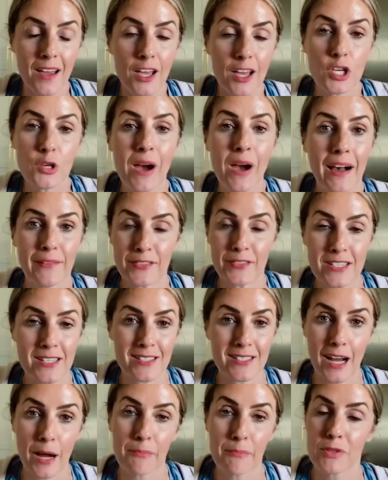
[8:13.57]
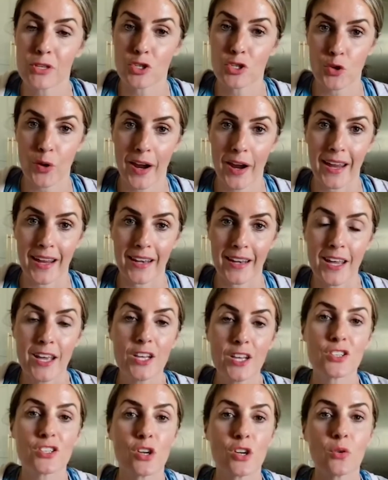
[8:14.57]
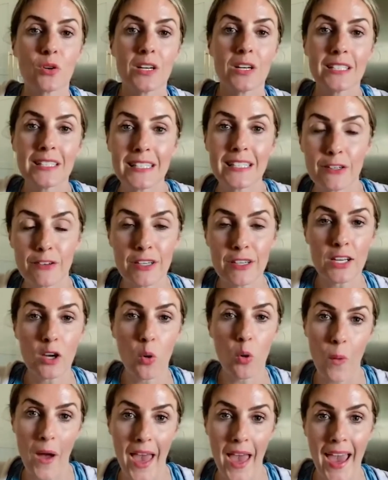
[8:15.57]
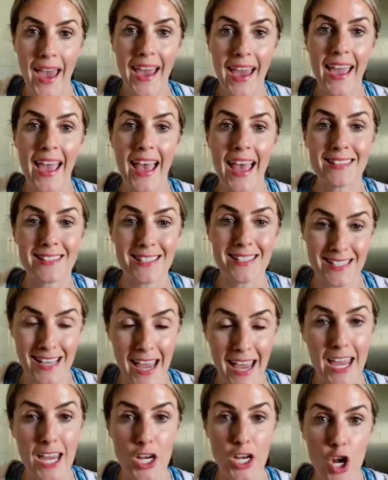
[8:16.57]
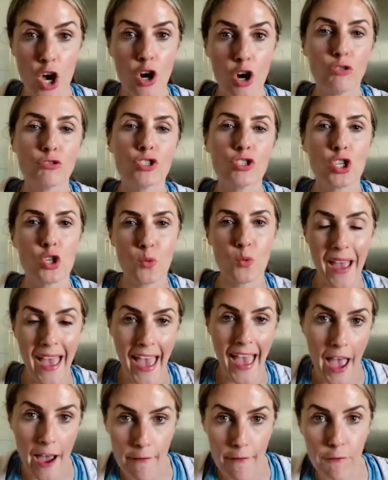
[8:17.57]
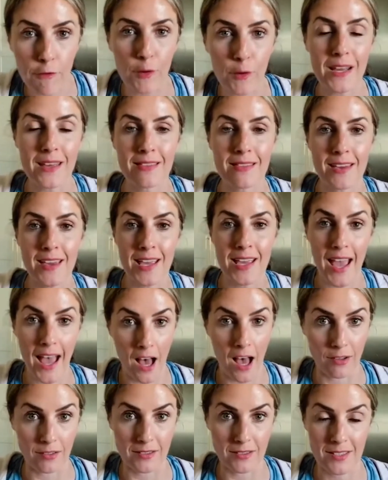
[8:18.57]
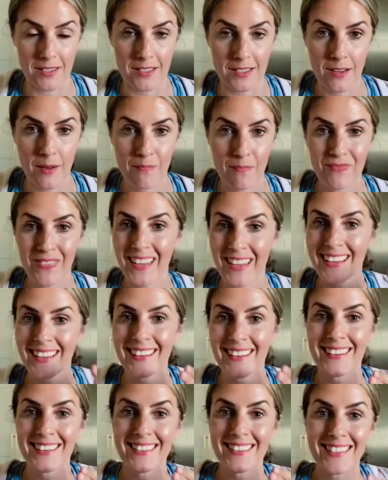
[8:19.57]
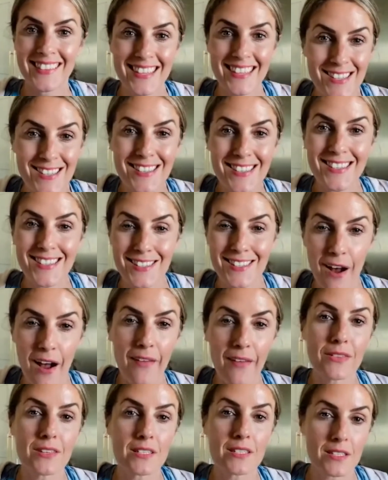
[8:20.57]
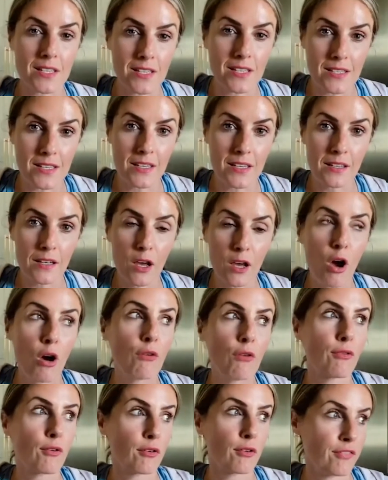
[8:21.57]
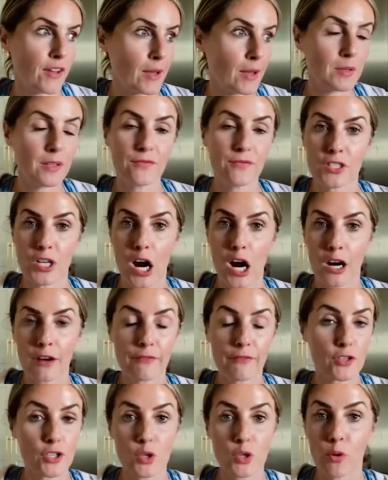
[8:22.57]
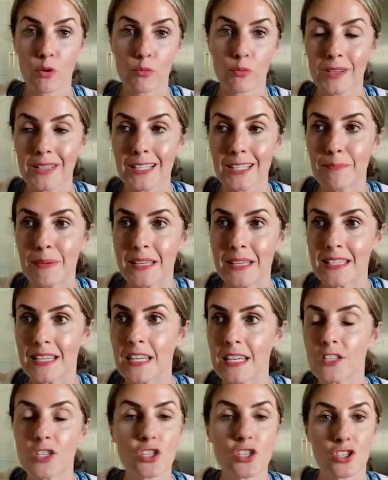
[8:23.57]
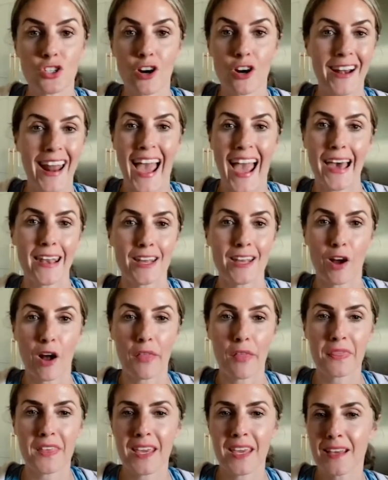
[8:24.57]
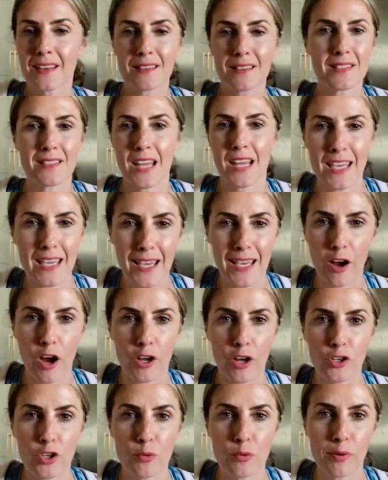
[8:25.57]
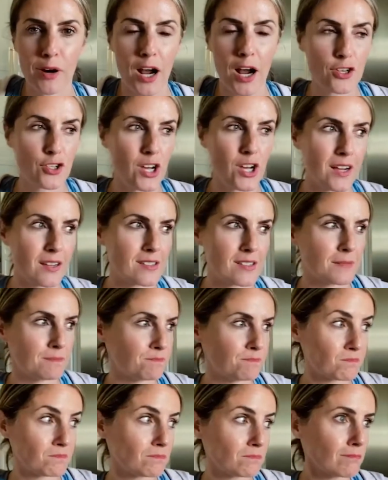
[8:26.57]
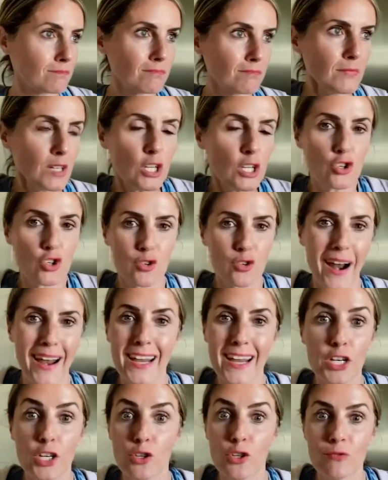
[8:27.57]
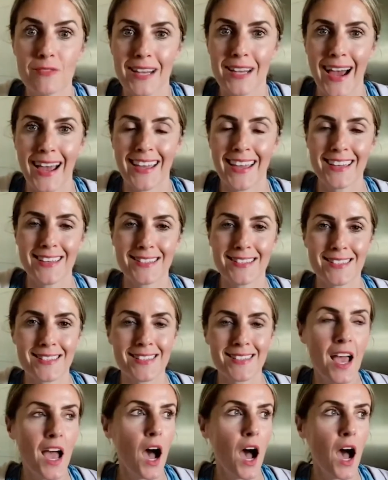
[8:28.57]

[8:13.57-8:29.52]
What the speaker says: You have to stop the train. So clearing away and saying no to everything else. This is not the season for family photographers who are really busy to start adding on things, taking on new projects, trying new diets,